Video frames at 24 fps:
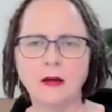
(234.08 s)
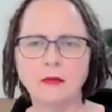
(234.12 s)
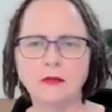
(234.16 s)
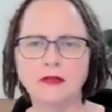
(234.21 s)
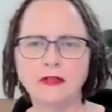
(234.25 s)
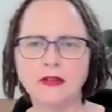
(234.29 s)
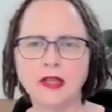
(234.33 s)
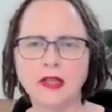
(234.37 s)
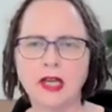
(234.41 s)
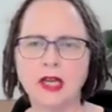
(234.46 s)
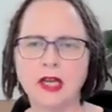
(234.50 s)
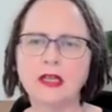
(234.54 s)

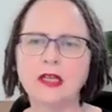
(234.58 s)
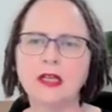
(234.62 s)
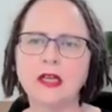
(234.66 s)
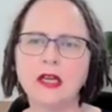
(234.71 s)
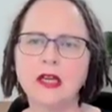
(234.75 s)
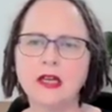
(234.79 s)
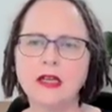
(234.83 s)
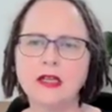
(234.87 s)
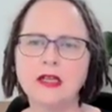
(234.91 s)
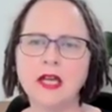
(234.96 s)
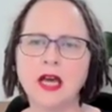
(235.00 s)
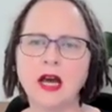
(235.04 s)
for that.
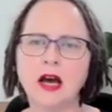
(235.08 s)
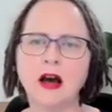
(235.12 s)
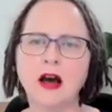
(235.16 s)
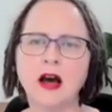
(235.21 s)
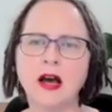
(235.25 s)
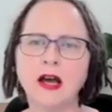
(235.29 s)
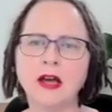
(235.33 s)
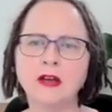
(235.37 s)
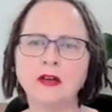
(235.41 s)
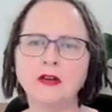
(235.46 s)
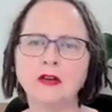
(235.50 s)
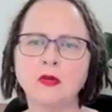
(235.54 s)
Now,
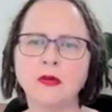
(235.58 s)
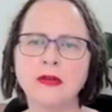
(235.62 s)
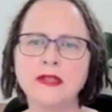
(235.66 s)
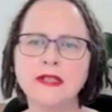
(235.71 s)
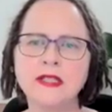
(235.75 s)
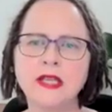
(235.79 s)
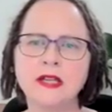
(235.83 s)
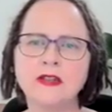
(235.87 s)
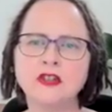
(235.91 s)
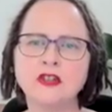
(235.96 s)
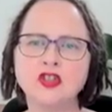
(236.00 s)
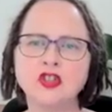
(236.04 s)
I always
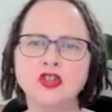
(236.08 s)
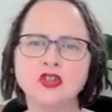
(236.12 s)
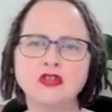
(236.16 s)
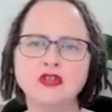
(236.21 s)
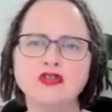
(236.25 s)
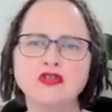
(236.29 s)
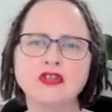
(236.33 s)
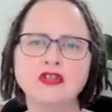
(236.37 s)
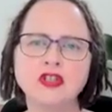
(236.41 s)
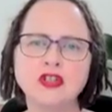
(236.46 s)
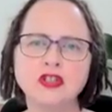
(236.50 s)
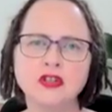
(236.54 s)
get the
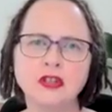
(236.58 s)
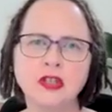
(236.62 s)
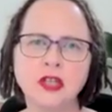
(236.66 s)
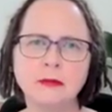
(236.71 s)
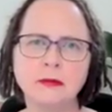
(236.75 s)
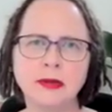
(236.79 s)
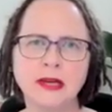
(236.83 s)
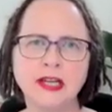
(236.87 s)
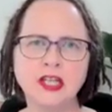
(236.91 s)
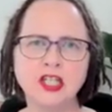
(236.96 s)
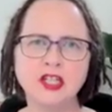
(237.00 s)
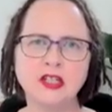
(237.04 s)
children to do their
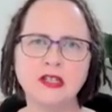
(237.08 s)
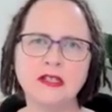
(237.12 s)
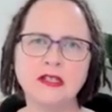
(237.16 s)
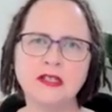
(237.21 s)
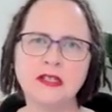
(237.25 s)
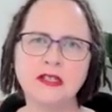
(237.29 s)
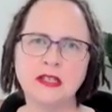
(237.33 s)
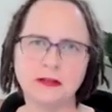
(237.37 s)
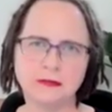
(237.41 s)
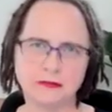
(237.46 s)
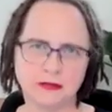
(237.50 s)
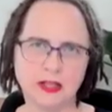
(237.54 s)

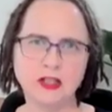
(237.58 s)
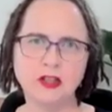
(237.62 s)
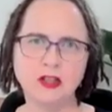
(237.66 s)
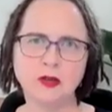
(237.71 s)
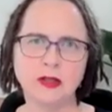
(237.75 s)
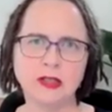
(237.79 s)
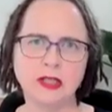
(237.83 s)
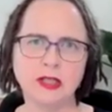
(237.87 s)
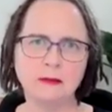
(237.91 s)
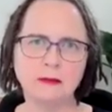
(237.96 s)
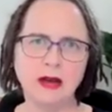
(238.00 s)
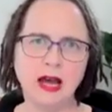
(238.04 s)
pictures if they're
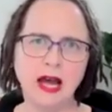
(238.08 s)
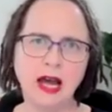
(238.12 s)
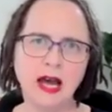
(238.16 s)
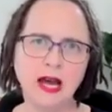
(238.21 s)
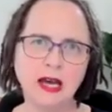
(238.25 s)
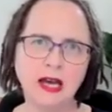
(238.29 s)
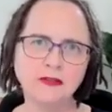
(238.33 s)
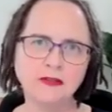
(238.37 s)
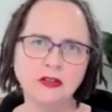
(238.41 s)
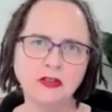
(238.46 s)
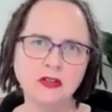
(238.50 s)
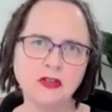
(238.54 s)
doing them
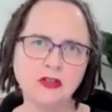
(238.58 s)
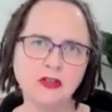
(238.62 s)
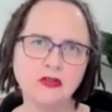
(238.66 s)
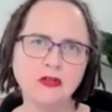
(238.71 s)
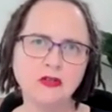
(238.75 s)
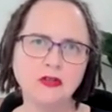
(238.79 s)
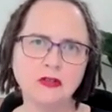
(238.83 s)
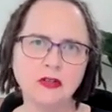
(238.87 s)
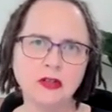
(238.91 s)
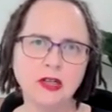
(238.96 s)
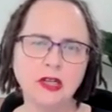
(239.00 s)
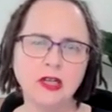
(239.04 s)
after the
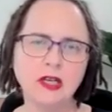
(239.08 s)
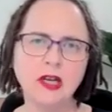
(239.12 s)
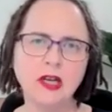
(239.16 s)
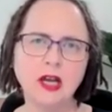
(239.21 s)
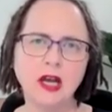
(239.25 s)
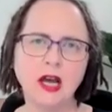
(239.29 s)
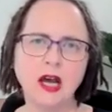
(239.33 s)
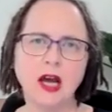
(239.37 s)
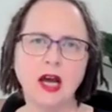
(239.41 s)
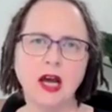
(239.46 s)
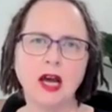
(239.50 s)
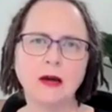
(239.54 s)
story.
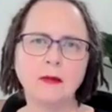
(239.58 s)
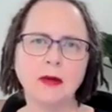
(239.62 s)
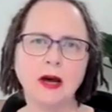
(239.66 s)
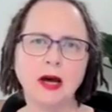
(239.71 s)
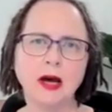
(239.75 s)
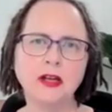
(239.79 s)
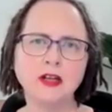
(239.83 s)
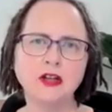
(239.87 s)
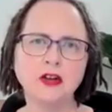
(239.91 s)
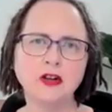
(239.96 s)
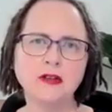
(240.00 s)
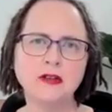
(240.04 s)

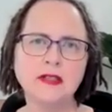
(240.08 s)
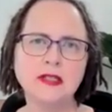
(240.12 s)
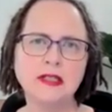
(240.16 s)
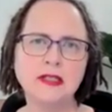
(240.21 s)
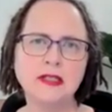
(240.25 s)
I don't